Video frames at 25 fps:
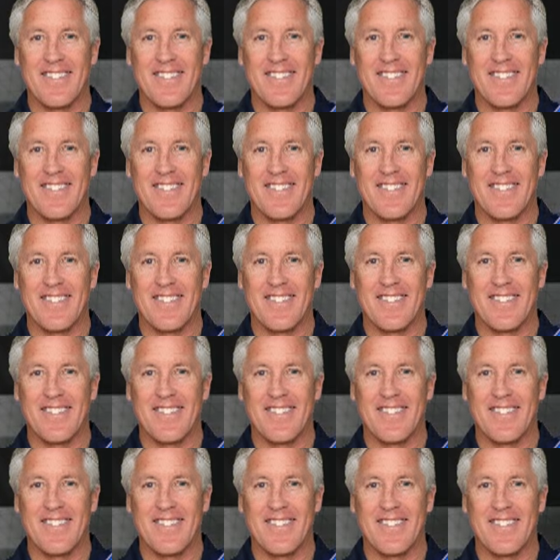
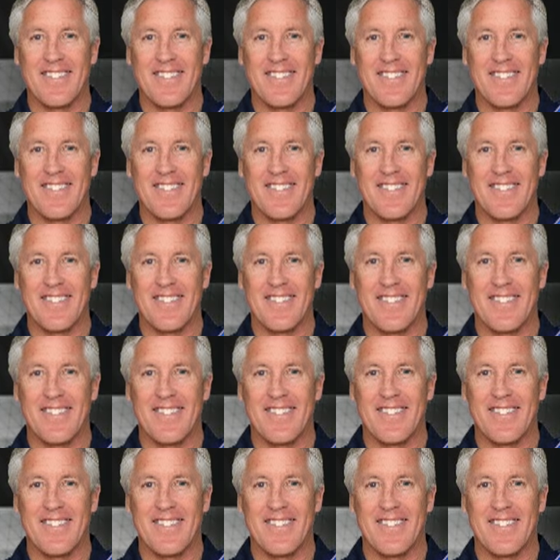
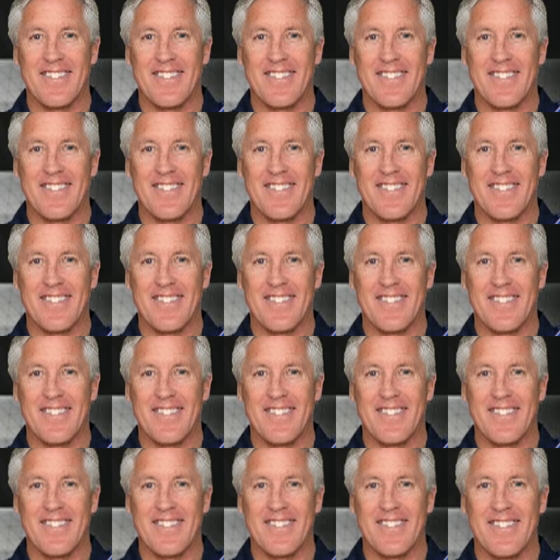
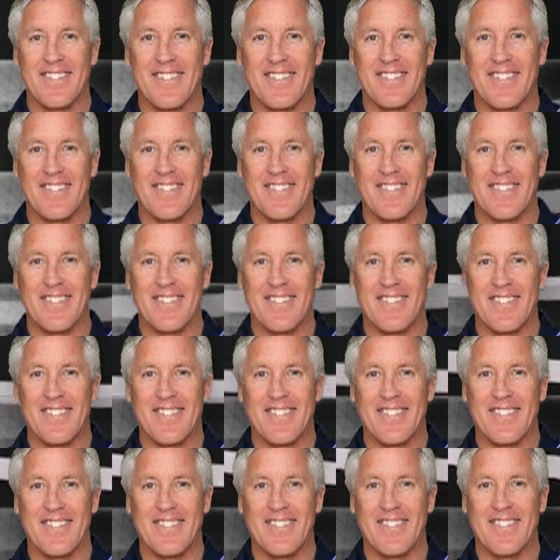
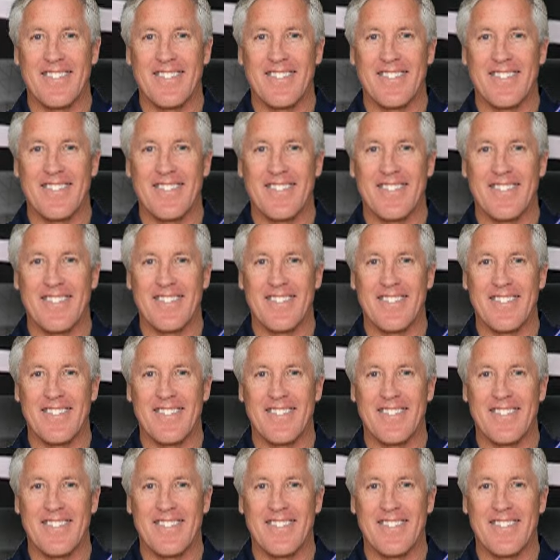[no speech]